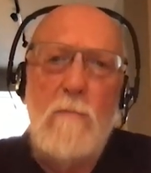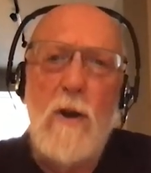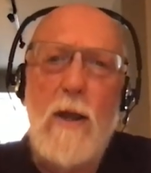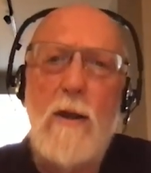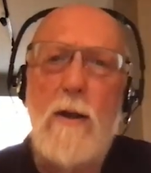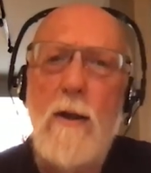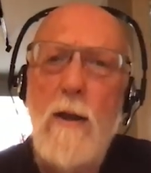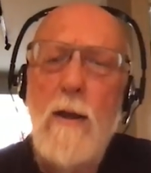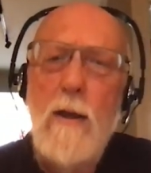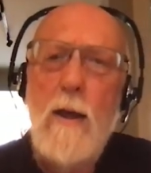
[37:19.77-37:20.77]
really good
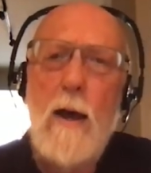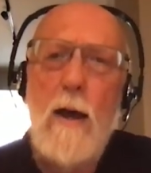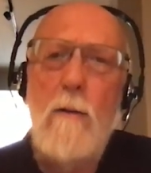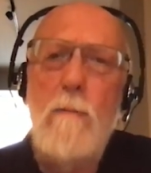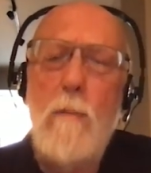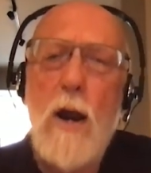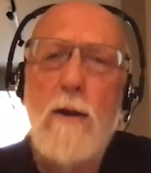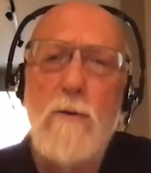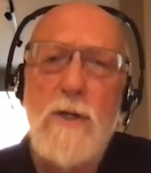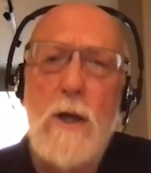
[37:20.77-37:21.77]

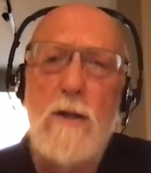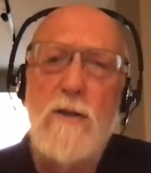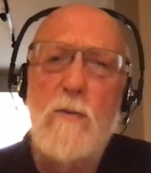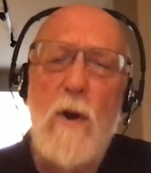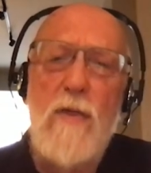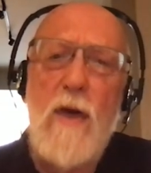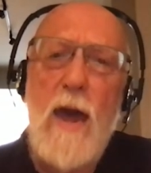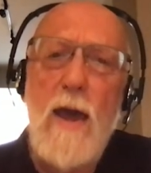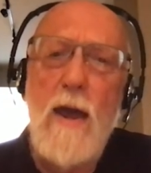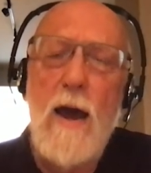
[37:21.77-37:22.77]
market results with
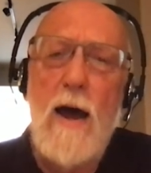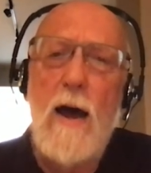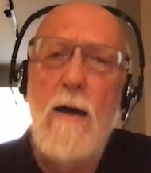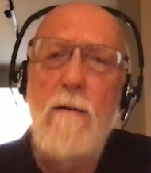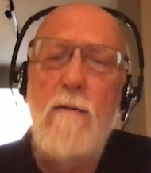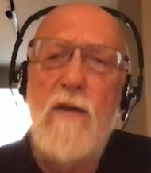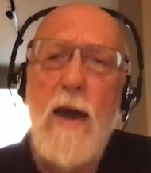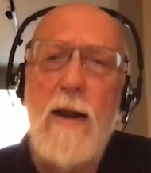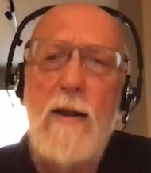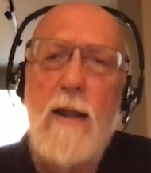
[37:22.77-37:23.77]
a
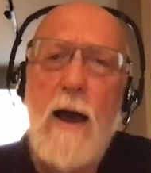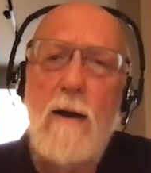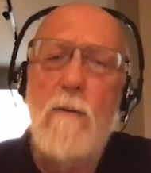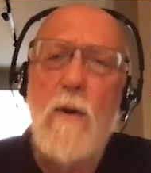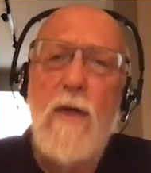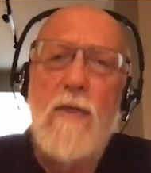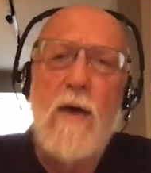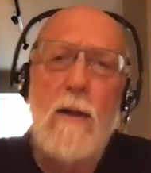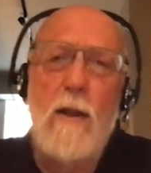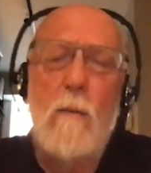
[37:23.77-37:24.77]
Vienna lager with
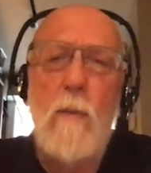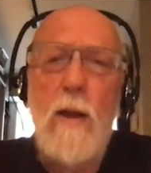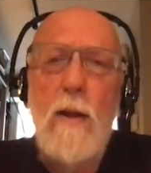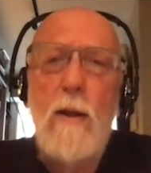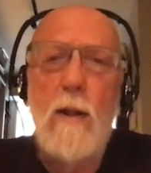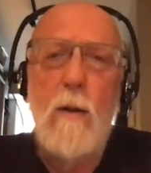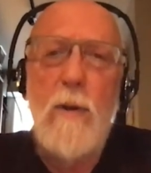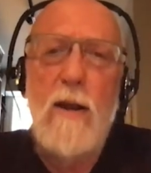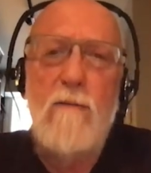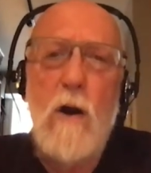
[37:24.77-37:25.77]
a little
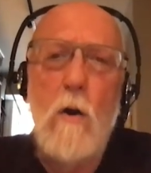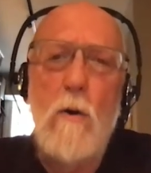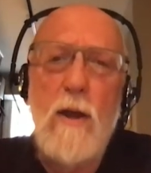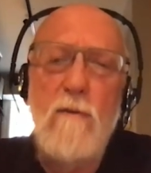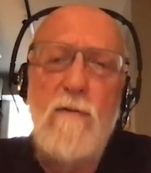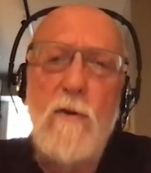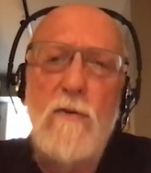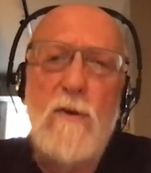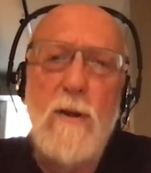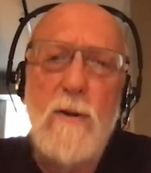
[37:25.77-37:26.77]
bit of oak
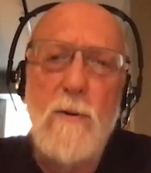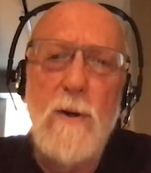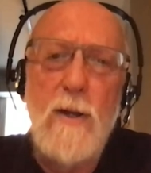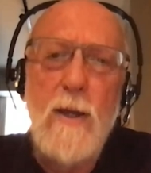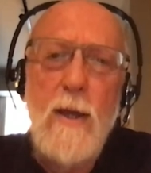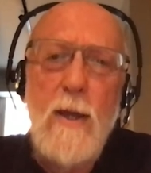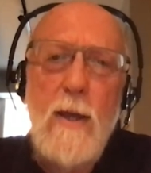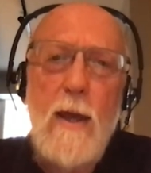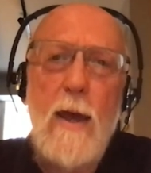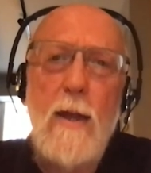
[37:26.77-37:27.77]
infused into it,
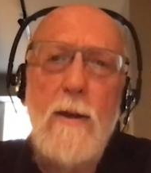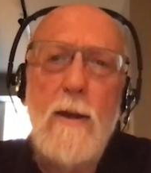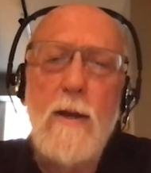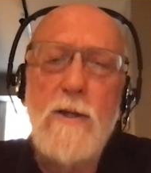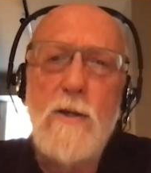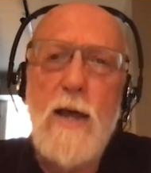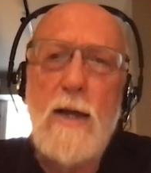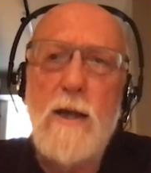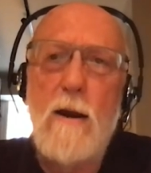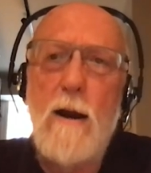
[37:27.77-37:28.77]
and so
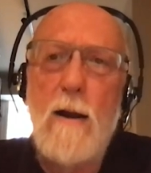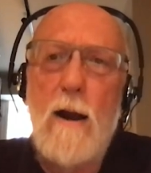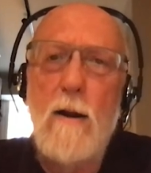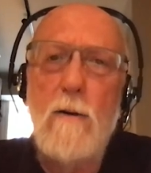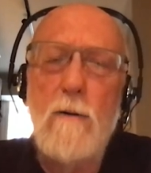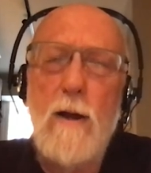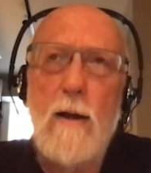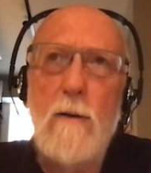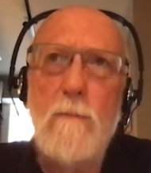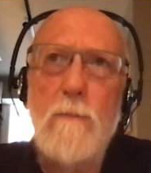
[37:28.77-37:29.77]
that's our
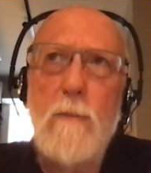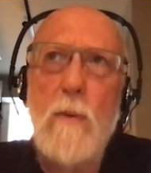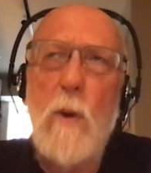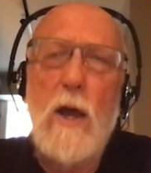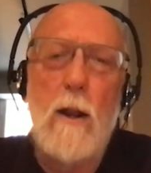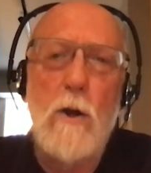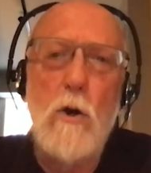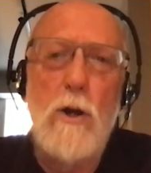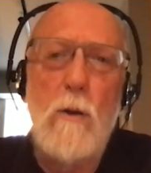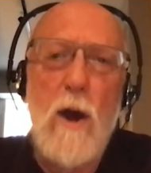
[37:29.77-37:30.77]
we call it
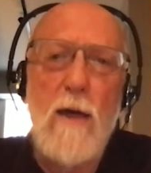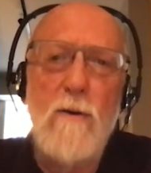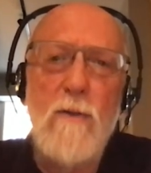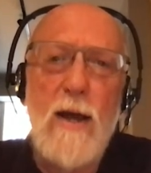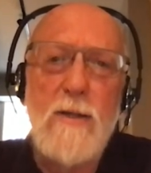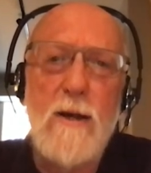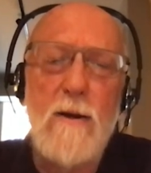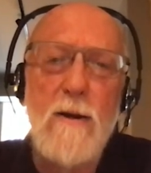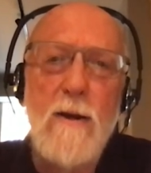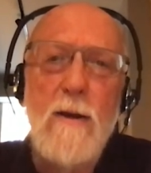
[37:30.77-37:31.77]
hoodie weather. That's
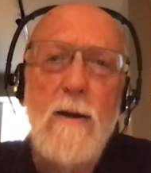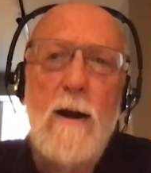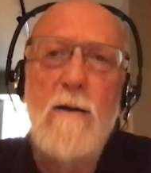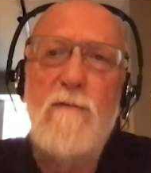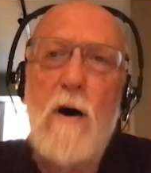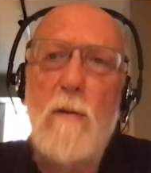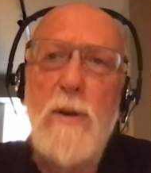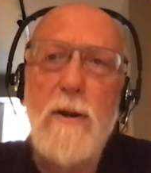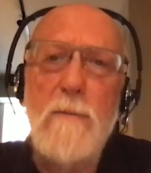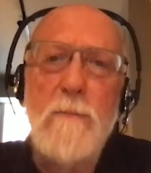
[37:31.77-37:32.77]
our fall
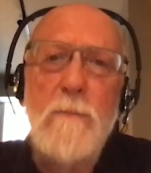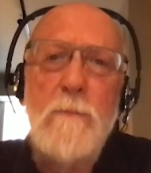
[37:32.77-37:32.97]
beer,